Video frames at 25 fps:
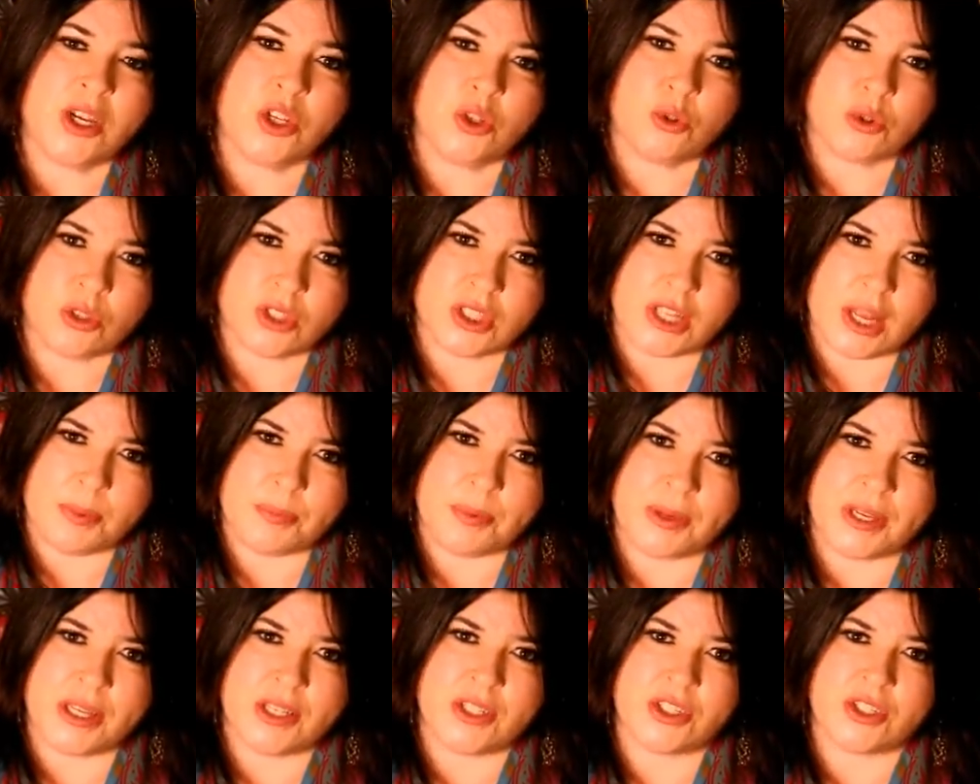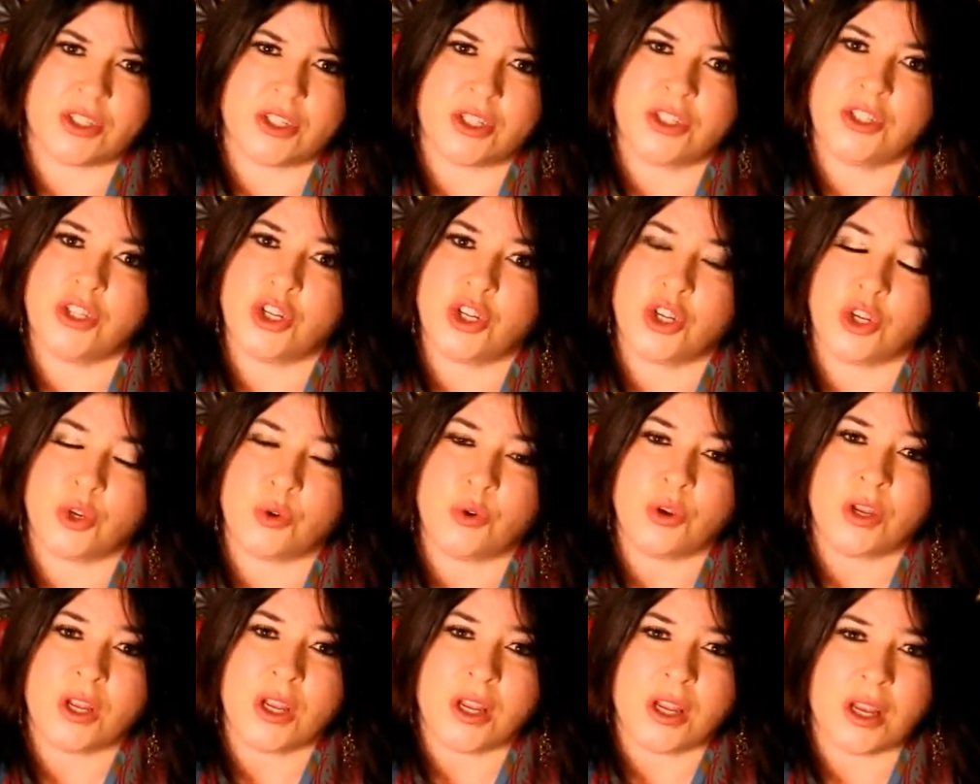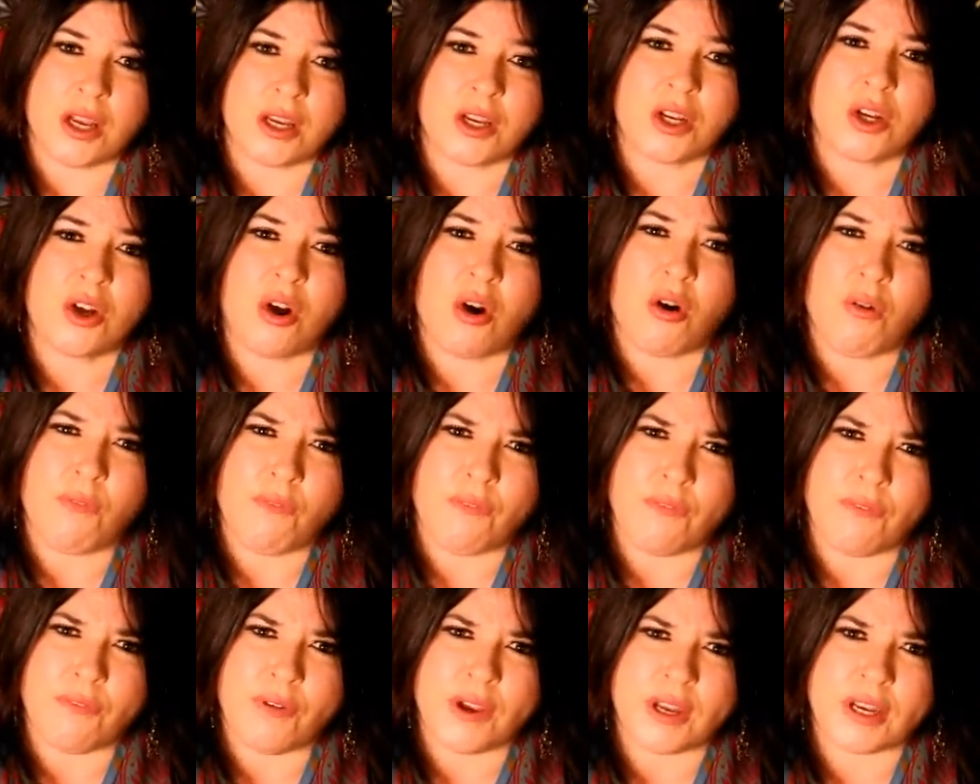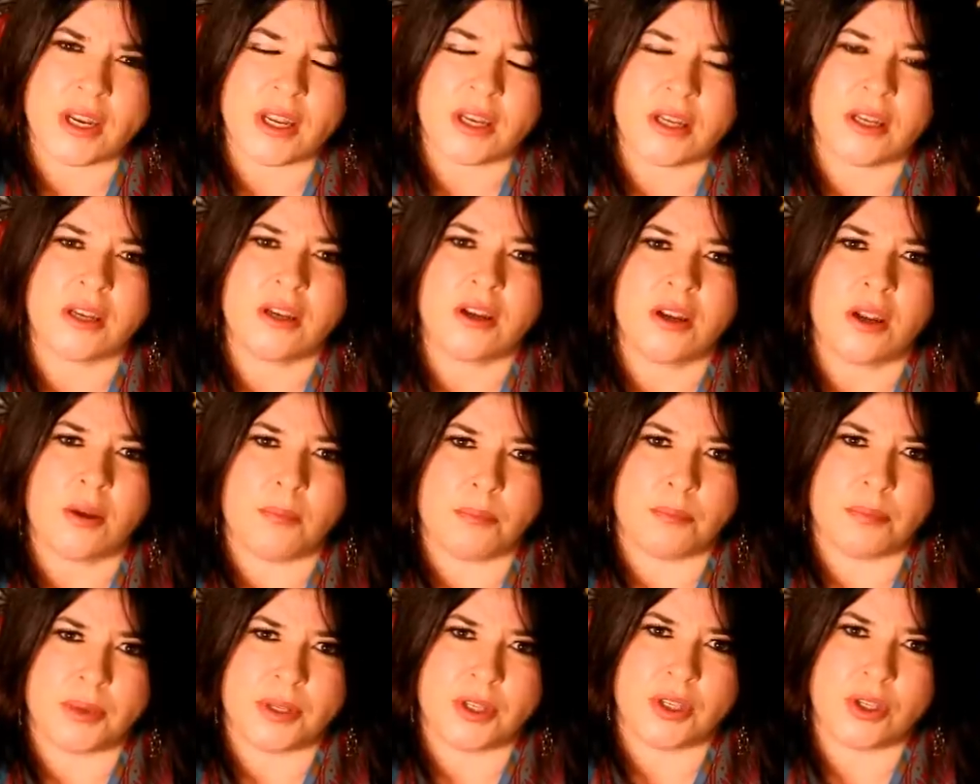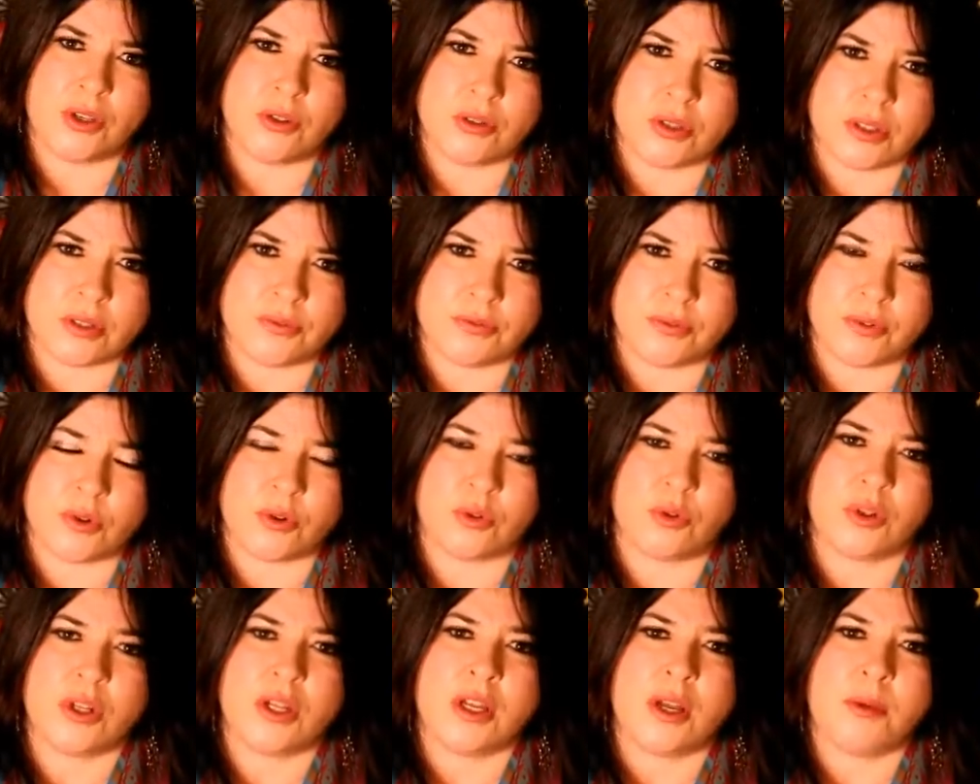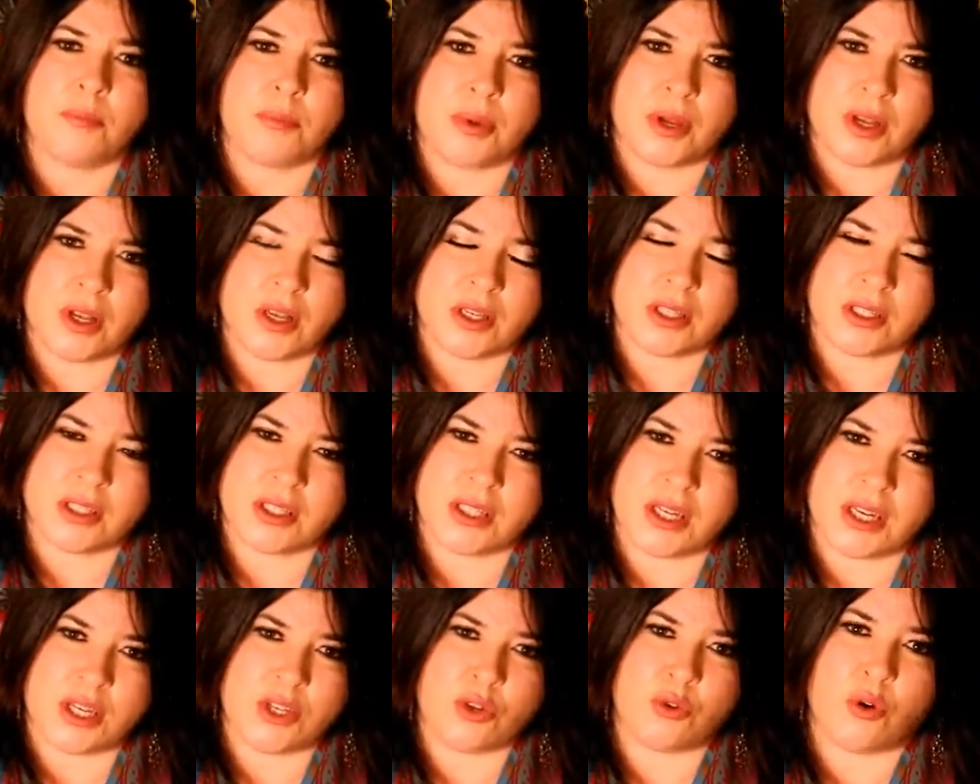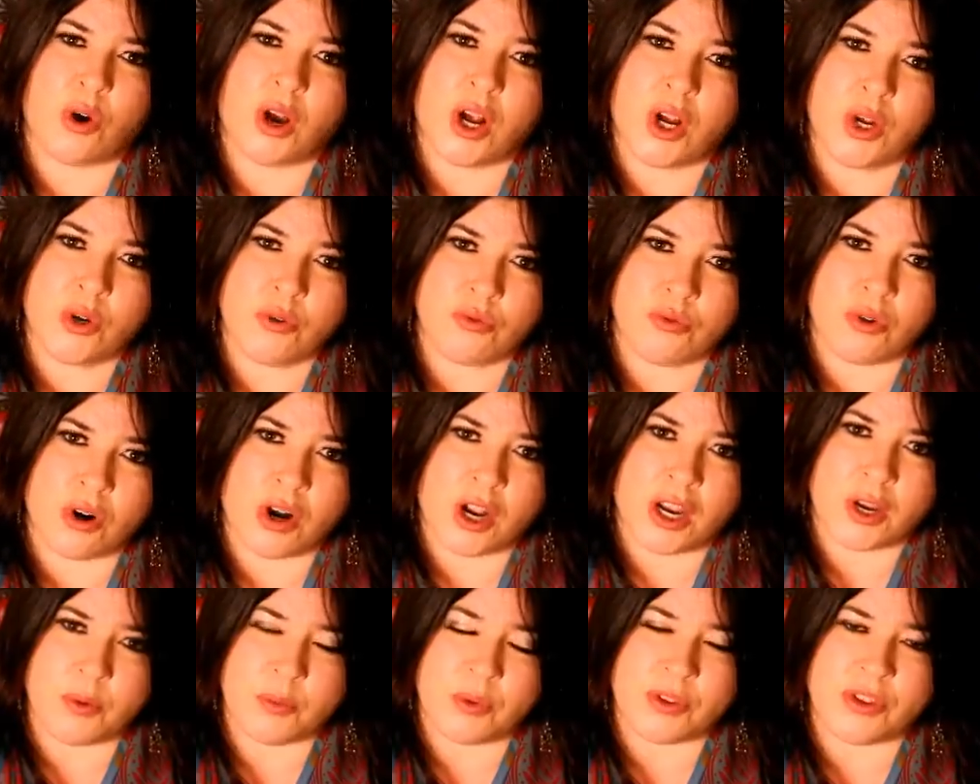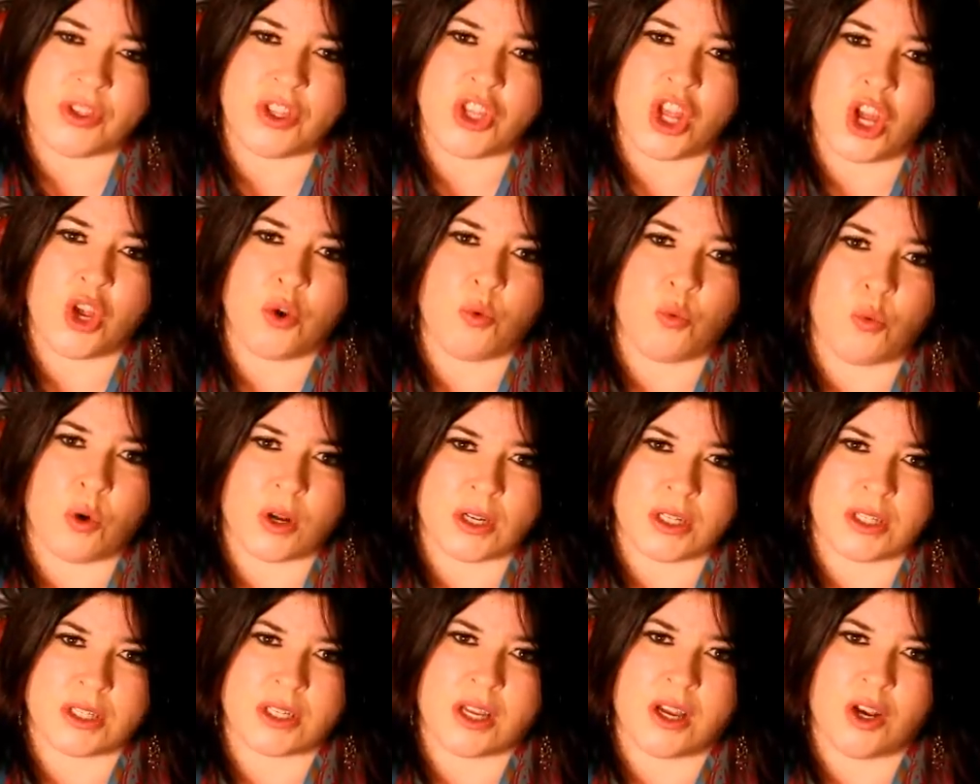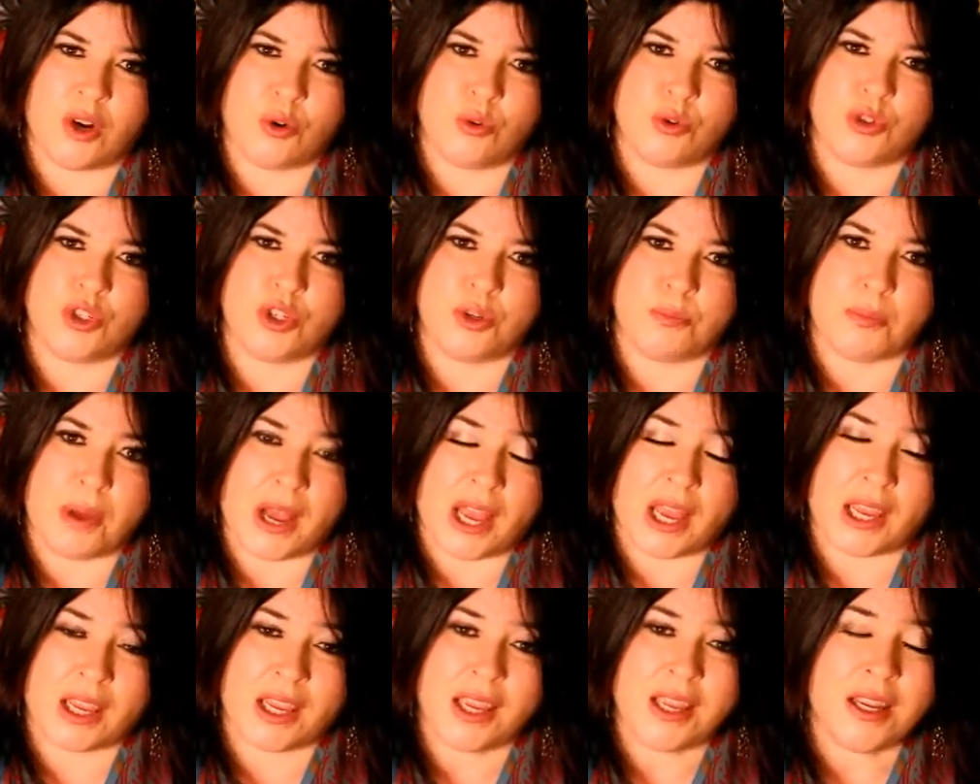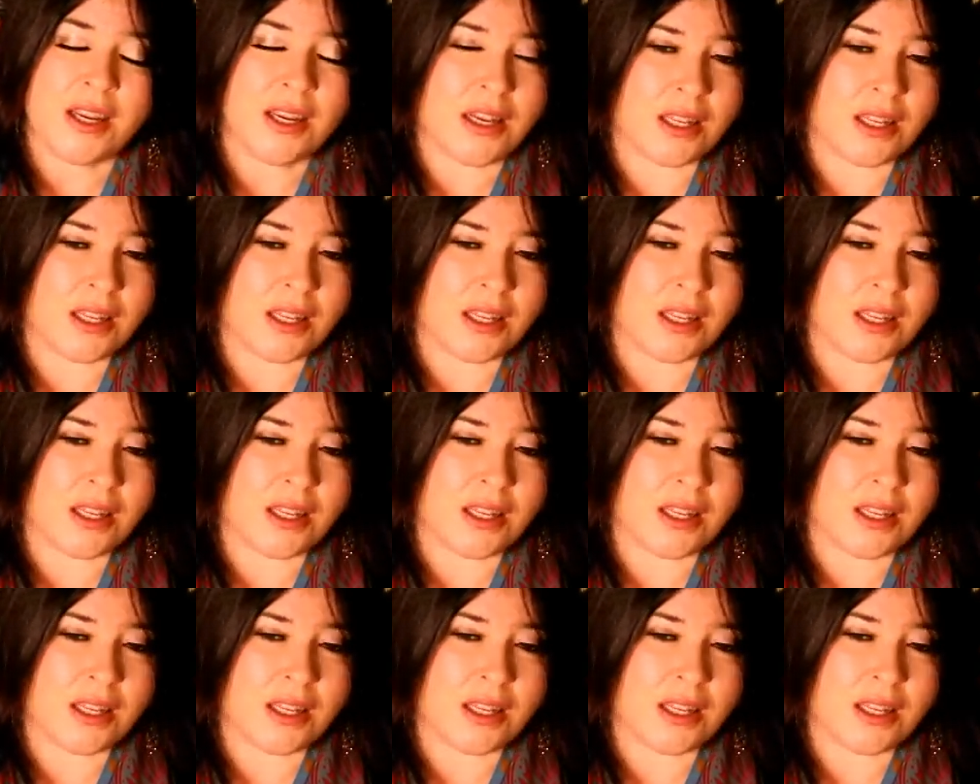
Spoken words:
You're stepping into the new, a confident, beautiful person in your own right with no one to hold you back.